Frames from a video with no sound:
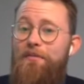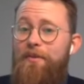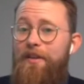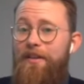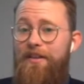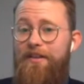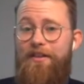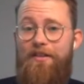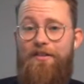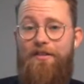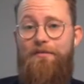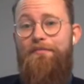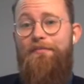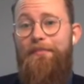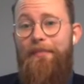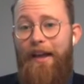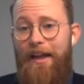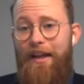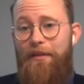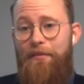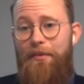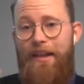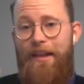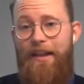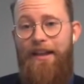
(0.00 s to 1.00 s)
just
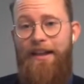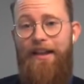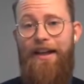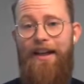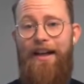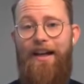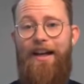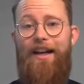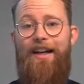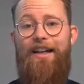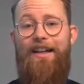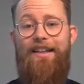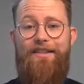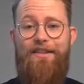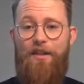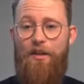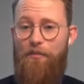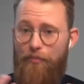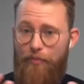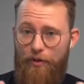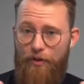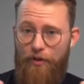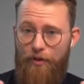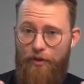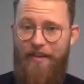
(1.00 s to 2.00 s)
maybe, it's a
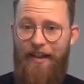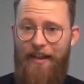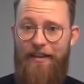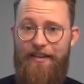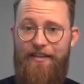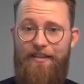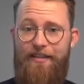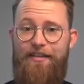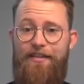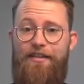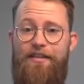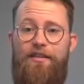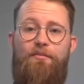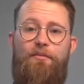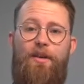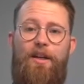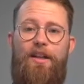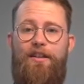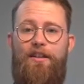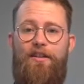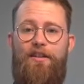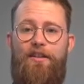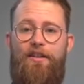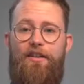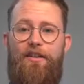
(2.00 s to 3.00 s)
process to
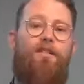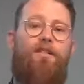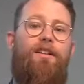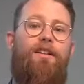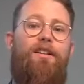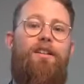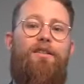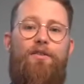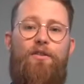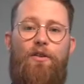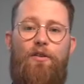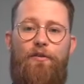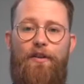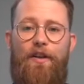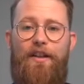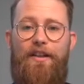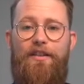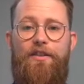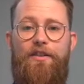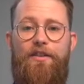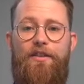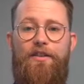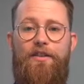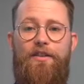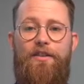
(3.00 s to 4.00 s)
make your software
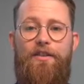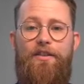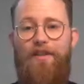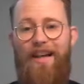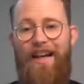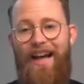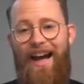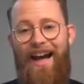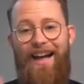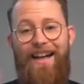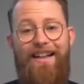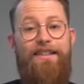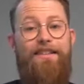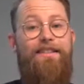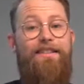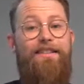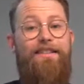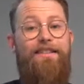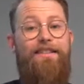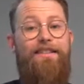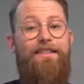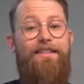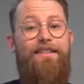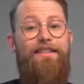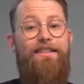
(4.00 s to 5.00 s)
intuitive. And it
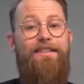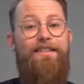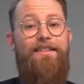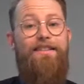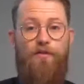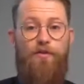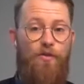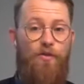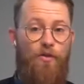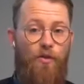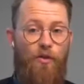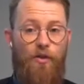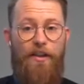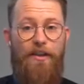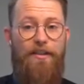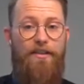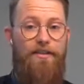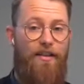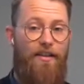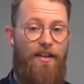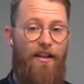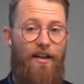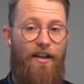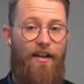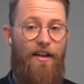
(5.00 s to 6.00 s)
takes a lot of talking
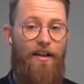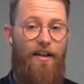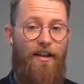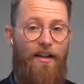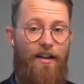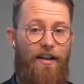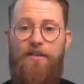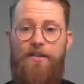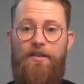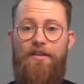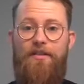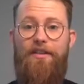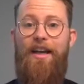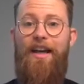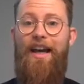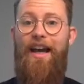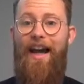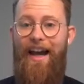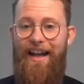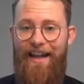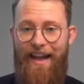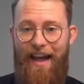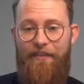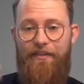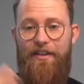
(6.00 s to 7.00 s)
to customers
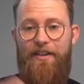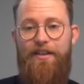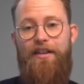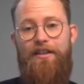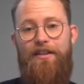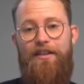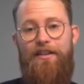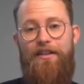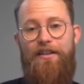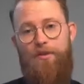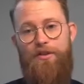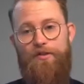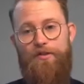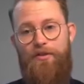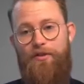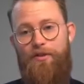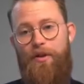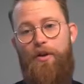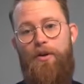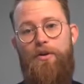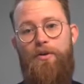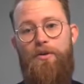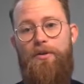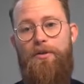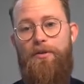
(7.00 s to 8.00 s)
and having customers
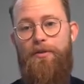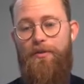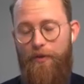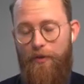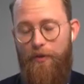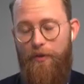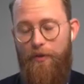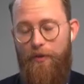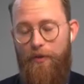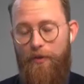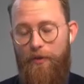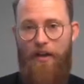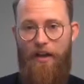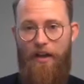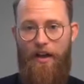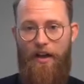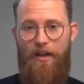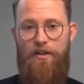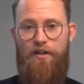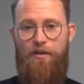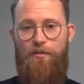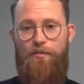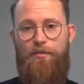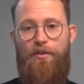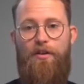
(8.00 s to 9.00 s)
go through
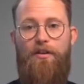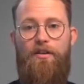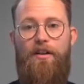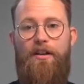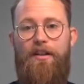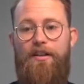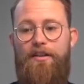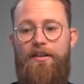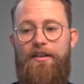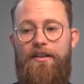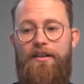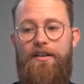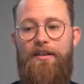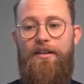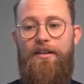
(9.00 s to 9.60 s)
your product